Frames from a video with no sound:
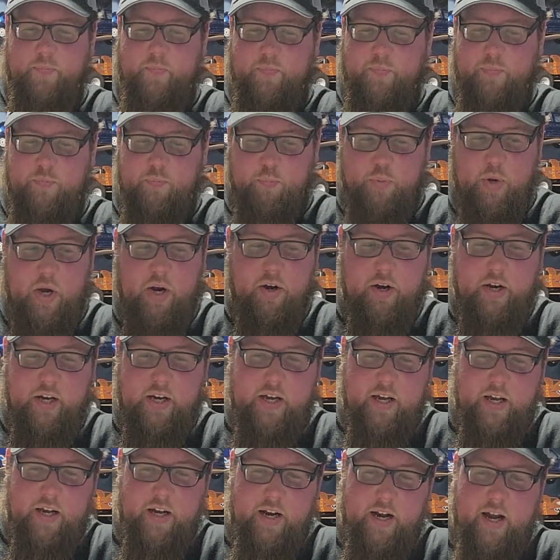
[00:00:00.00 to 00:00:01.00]
Bearing
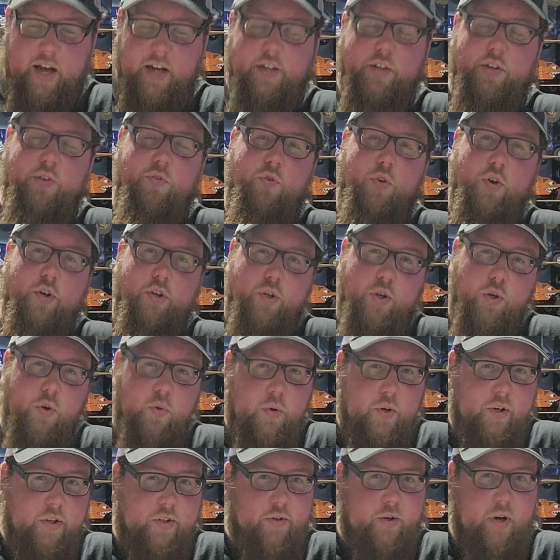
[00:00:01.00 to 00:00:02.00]
kit actually for a
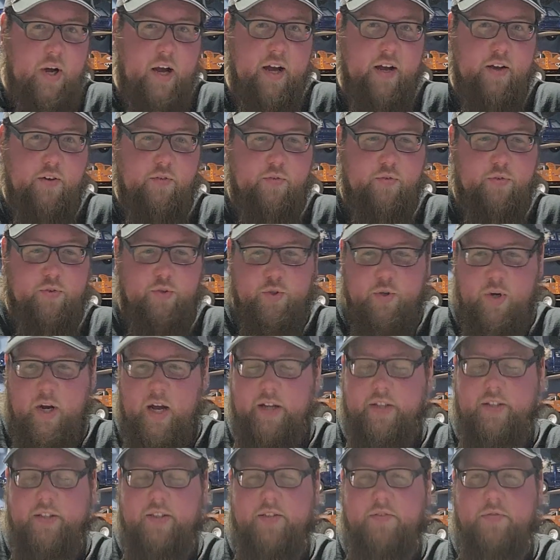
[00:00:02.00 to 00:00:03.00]
2-wheel drive
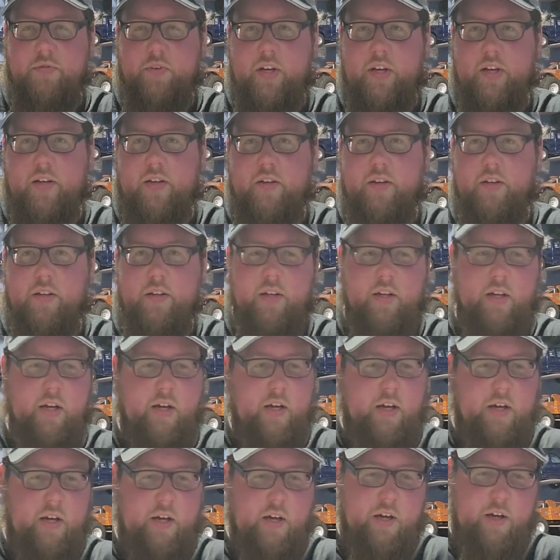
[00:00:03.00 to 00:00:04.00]
Traxxas vehicle,
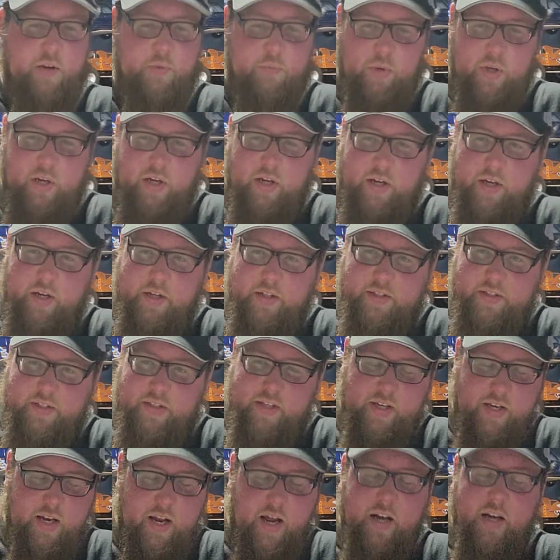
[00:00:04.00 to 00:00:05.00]
because
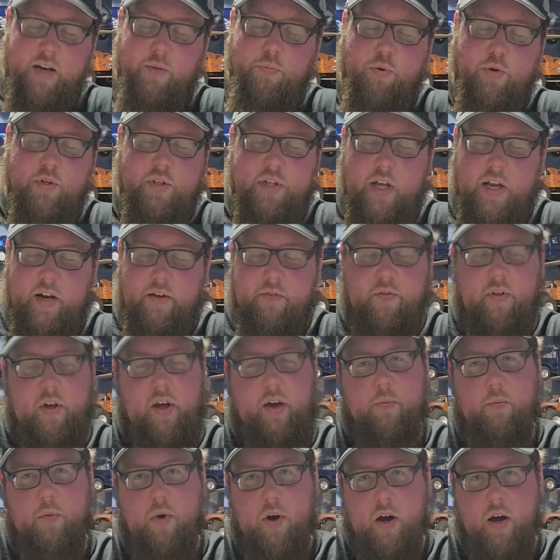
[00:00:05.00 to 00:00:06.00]
90% of
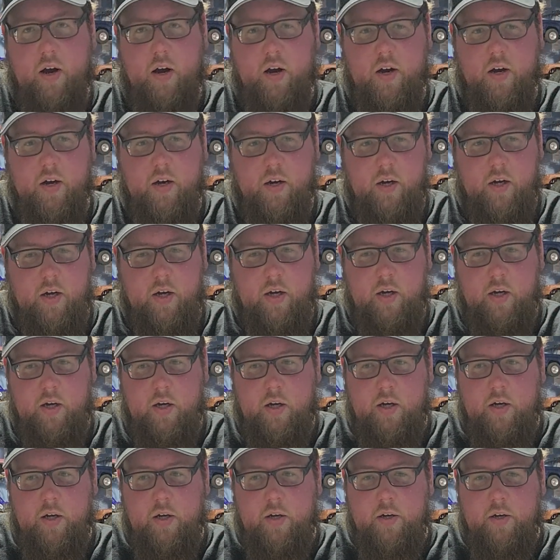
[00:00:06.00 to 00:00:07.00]
them are
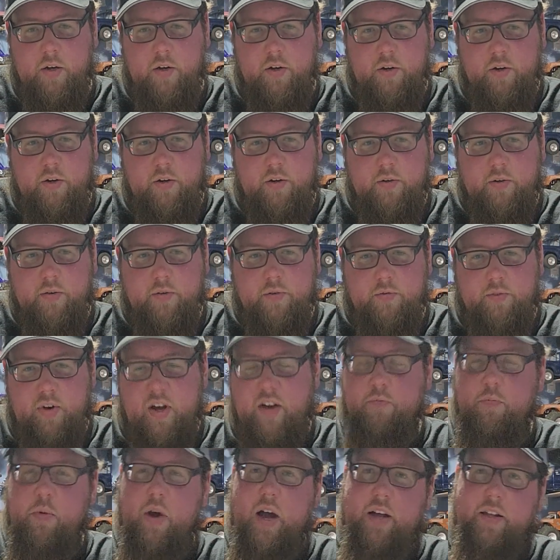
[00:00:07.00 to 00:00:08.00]

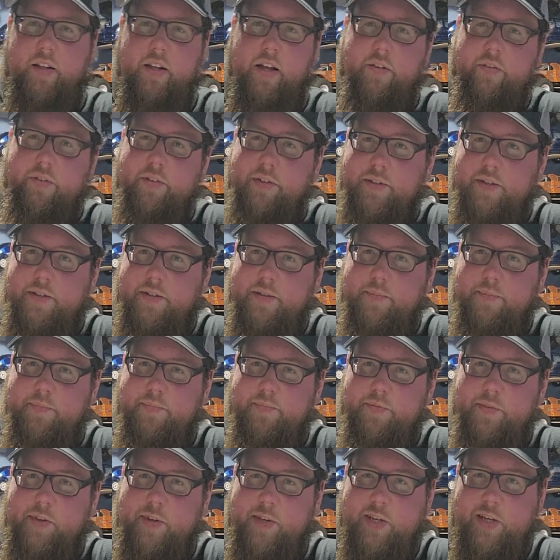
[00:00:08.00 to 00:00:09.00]
5x11s.
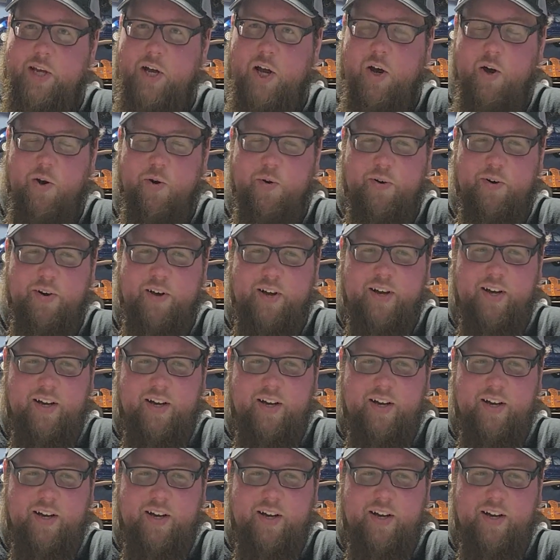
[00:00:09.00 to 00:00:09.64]
So